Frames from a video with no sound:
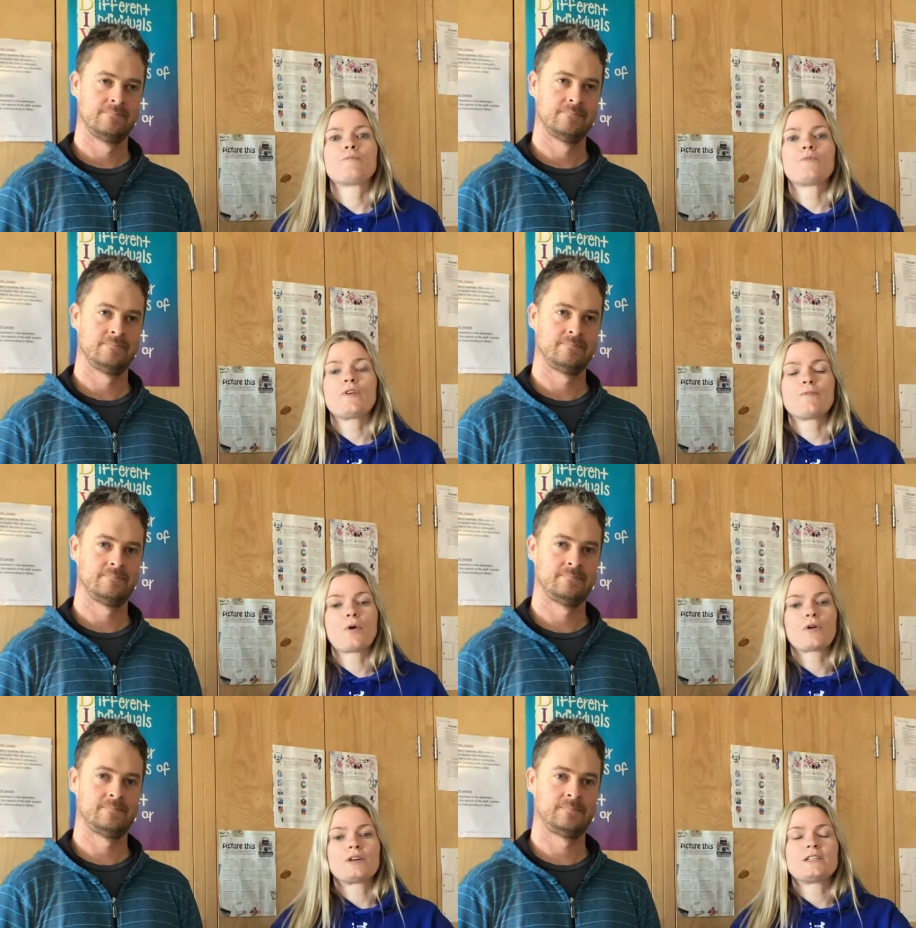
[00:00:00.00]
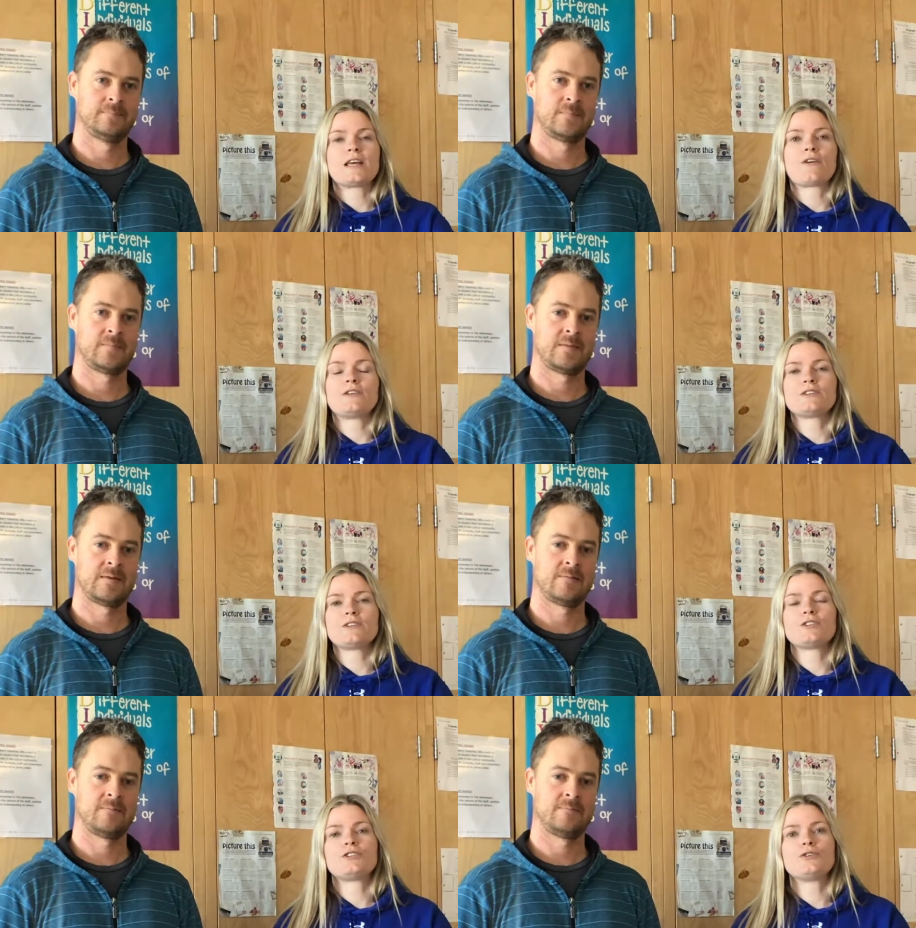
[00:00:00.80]
Speaker 1: We've broken it down
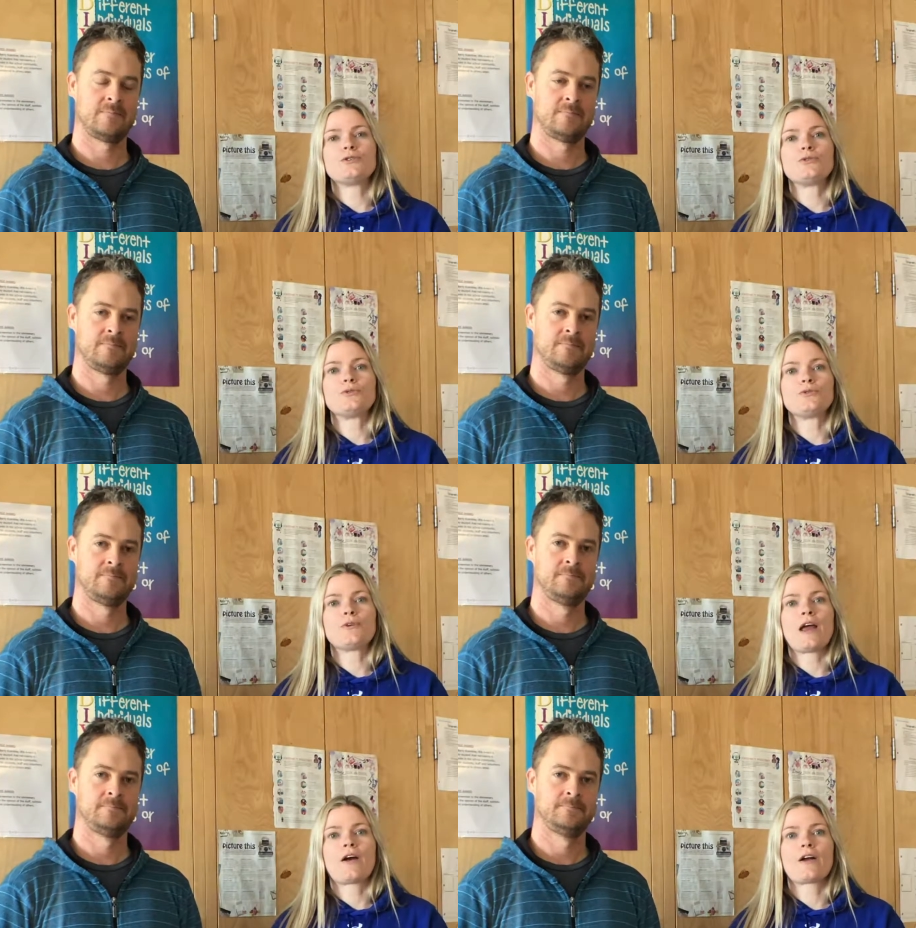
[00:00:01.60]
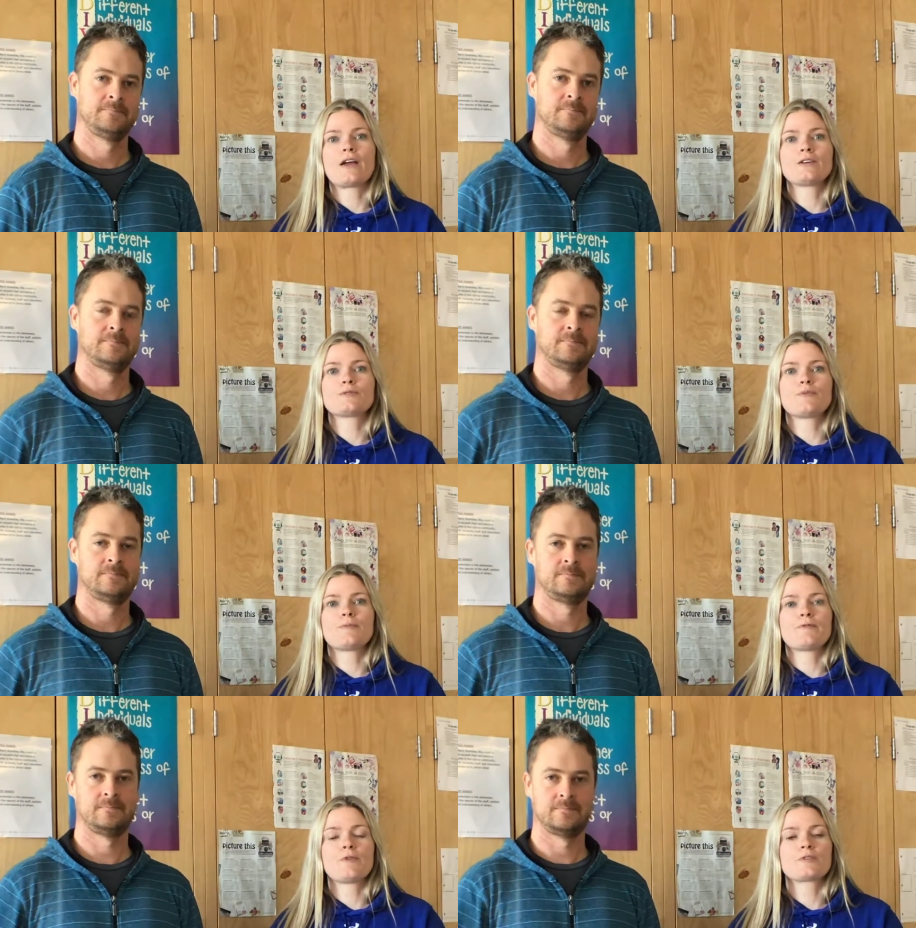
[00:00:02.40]
into two areas. We've
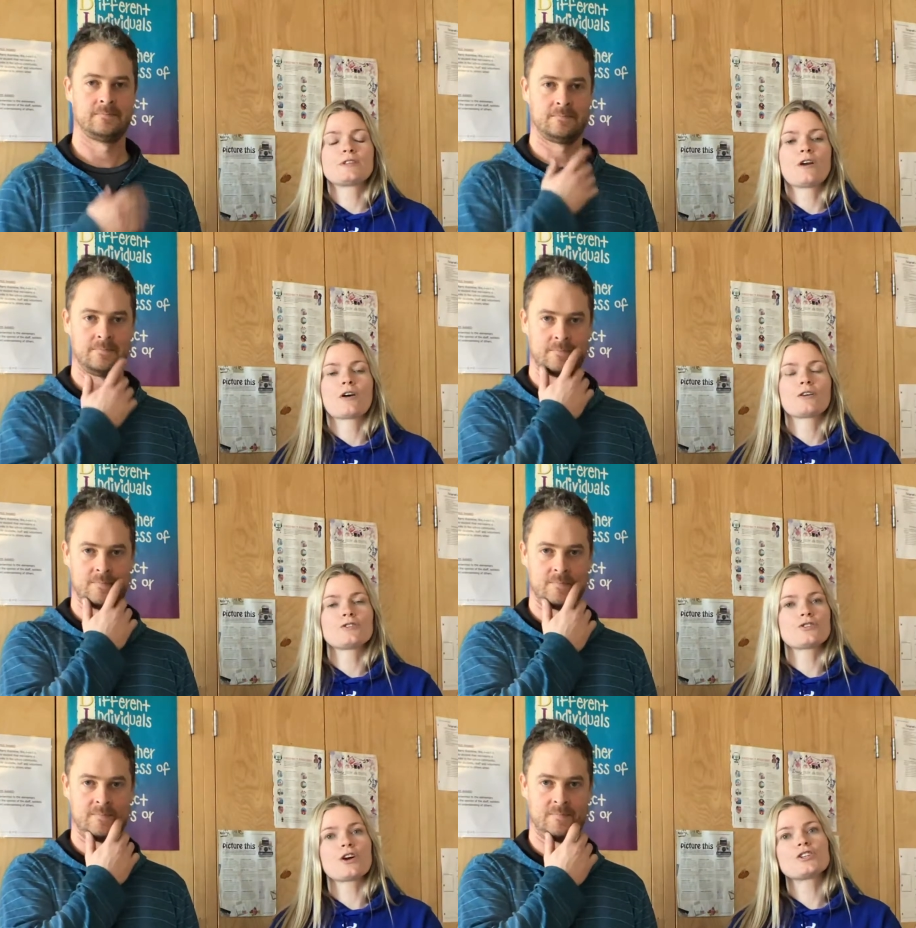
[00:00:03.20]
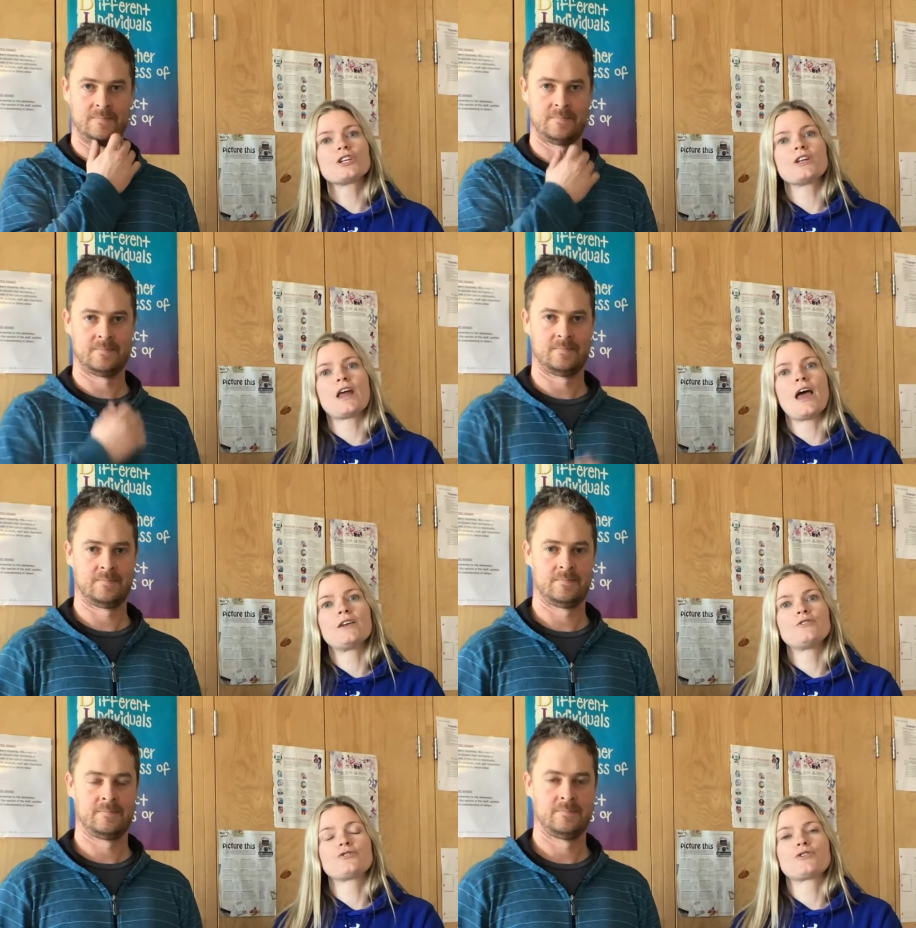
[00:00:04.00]
been focusing on construction
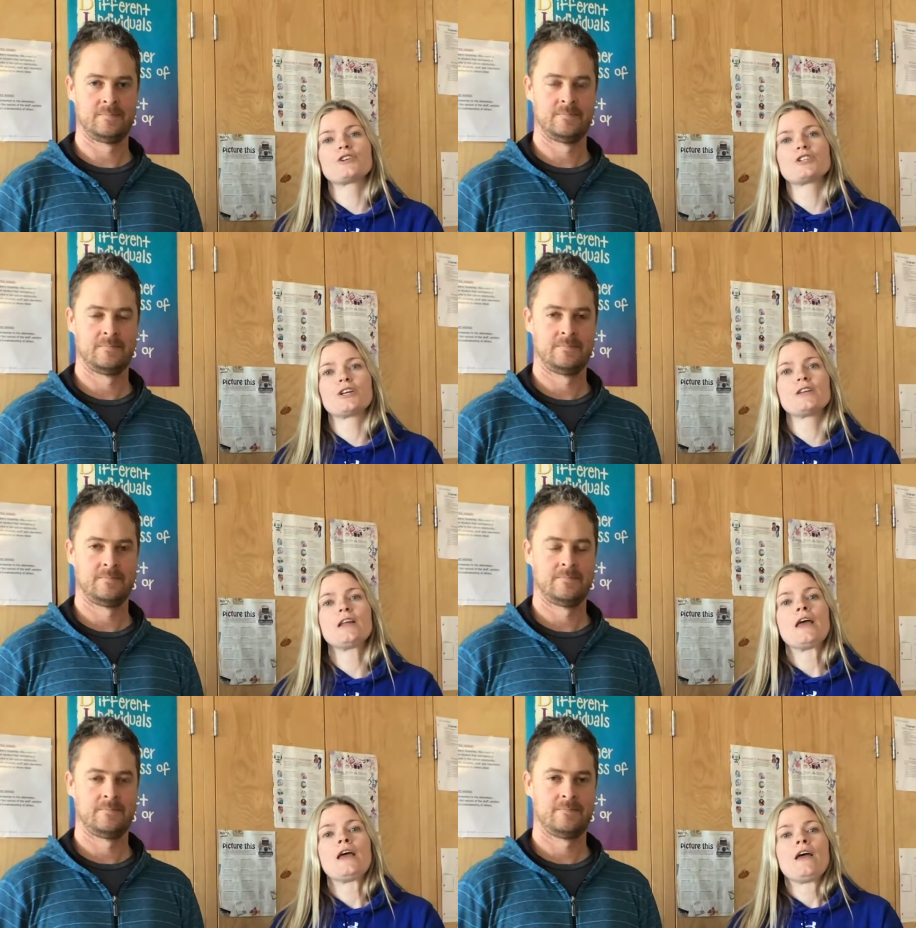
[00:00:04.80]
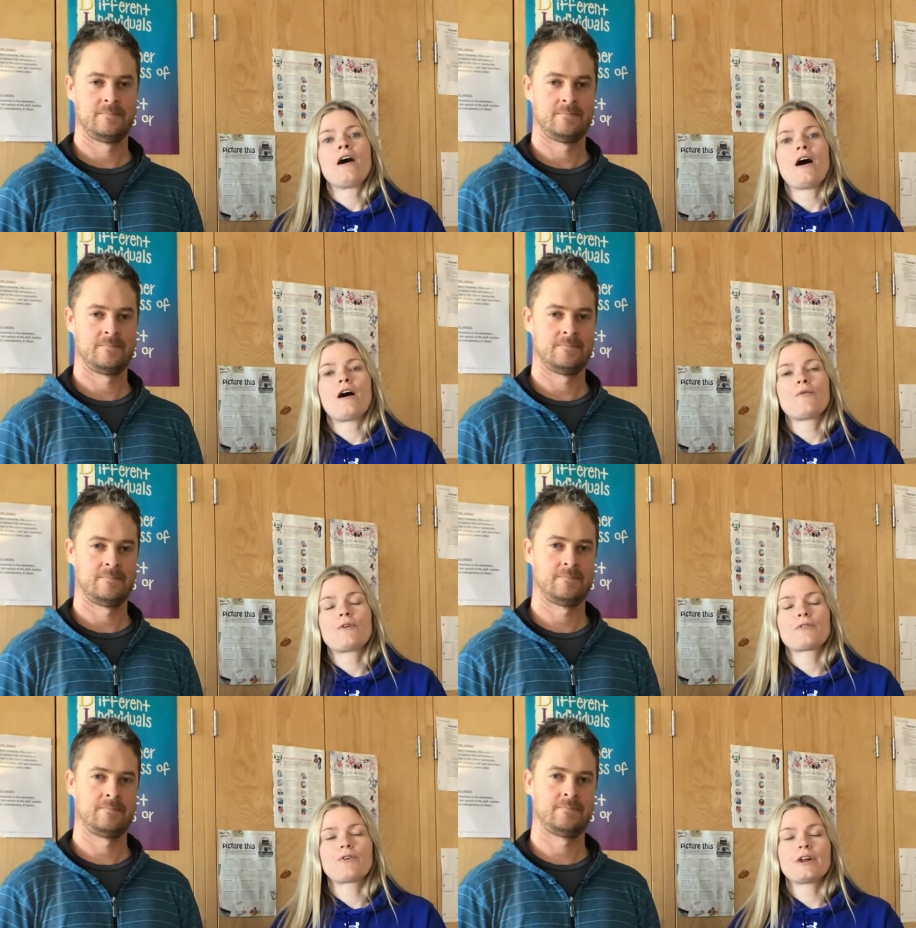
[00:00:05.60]
and nutrition
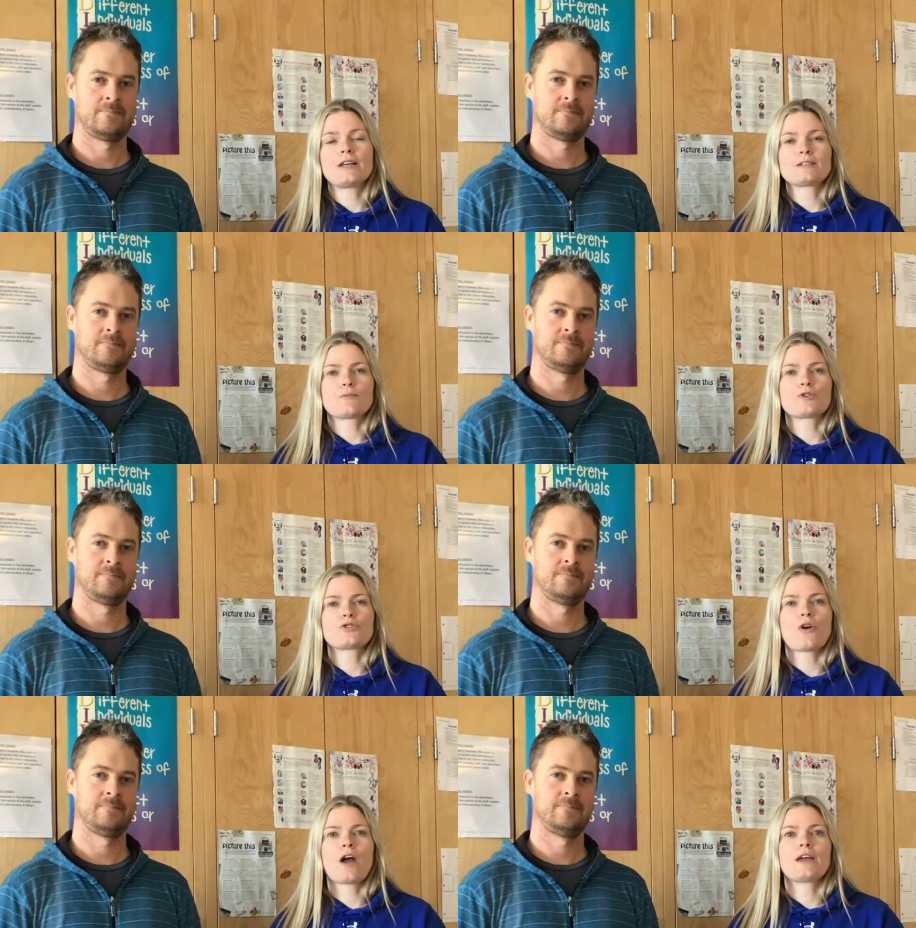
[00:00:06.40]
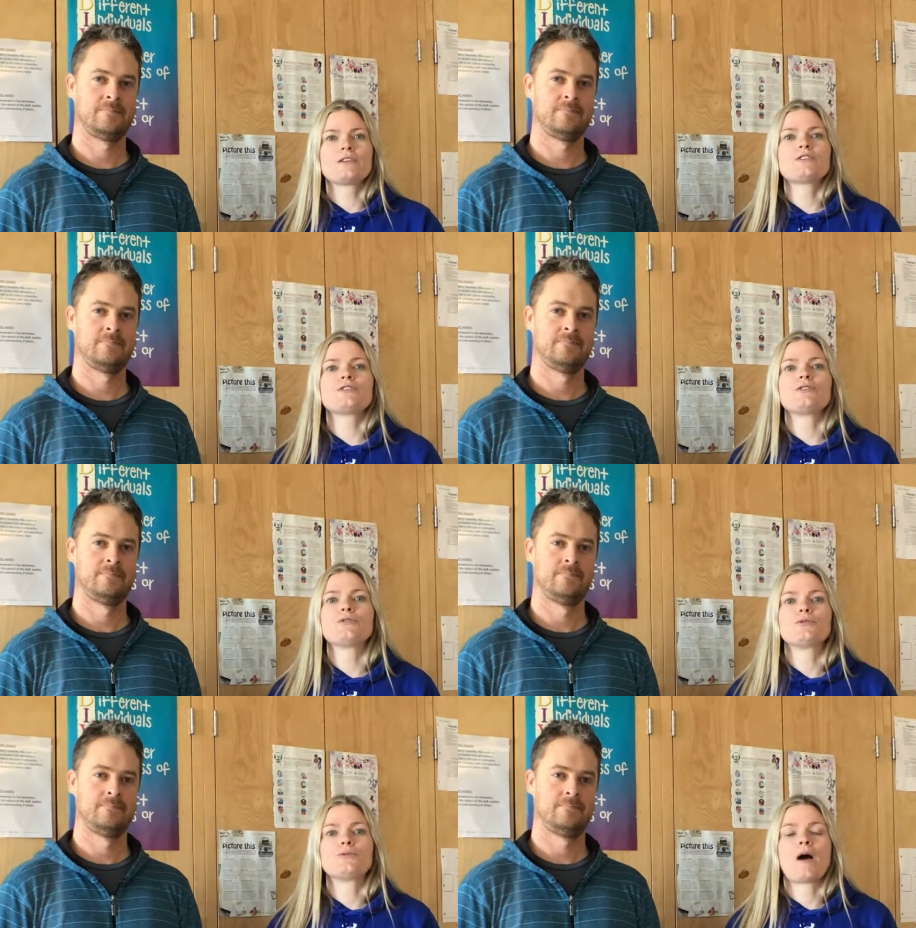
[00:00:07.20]
with the grade 8s, and we're trying
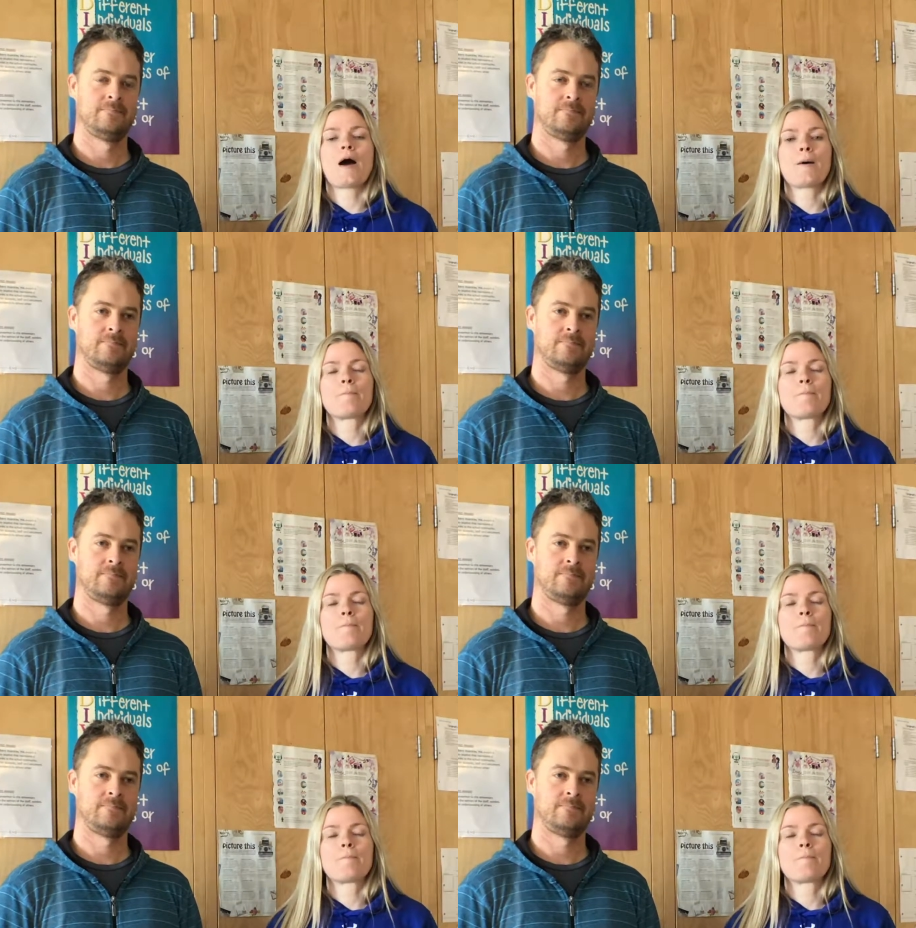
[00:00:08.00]
to